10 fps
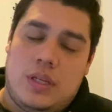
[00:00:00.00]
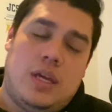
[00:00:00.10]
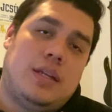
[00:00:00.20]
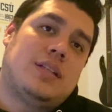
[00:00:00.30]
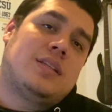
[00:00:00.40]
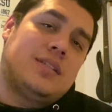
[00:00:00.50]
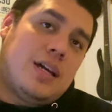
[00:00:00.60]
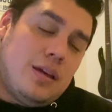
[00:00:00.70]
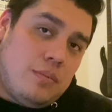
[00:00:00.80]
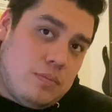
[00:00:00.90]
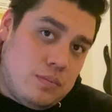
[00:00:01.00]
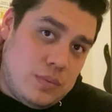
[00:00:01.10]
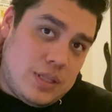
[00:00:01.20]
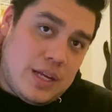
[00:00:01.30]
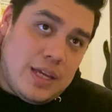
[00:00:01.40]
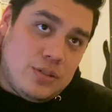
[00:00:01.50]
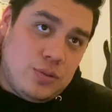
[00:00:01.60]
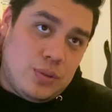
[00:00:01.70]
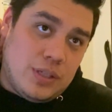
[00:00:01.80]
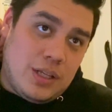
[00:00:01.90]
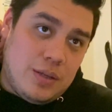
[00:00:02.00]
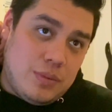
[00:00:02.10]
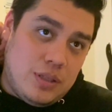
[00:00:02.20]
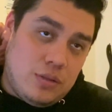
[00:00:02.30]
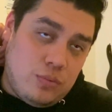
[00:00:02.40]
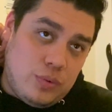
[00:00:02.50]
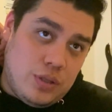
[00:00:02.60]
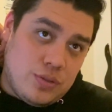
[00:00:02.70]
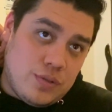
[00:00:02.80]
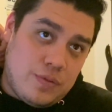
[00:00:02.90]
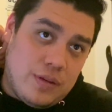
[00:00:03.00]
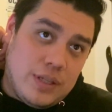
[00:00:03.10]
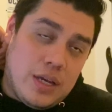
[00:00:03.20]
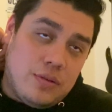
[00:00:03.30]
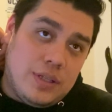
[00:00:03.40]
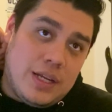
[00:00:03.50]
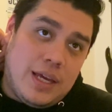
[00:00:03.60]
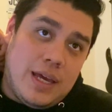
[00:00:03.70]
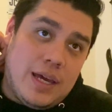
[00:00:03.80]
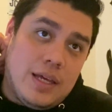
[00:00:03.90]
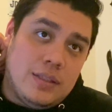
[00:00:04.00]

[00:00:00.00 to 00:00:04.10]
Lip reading: And at the time that I had to do an alignment, we also found out that I had